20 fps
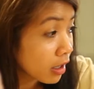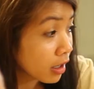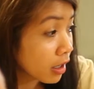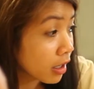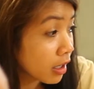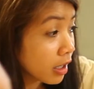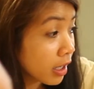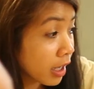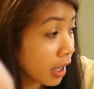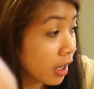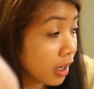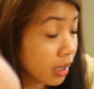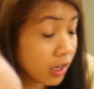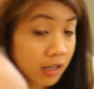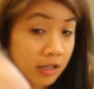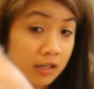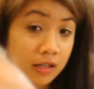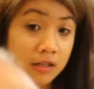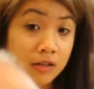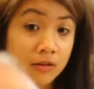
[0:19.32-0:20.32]
that
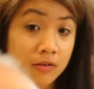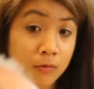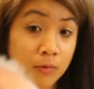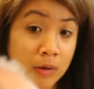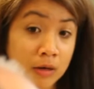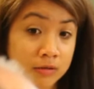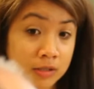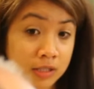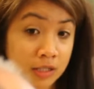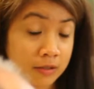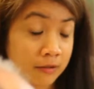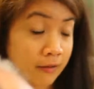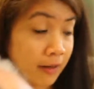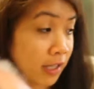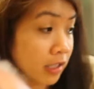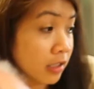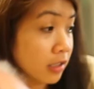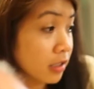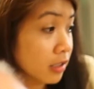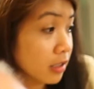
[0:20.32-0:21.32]
means in
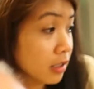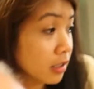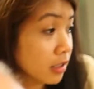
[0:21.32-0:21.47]
something like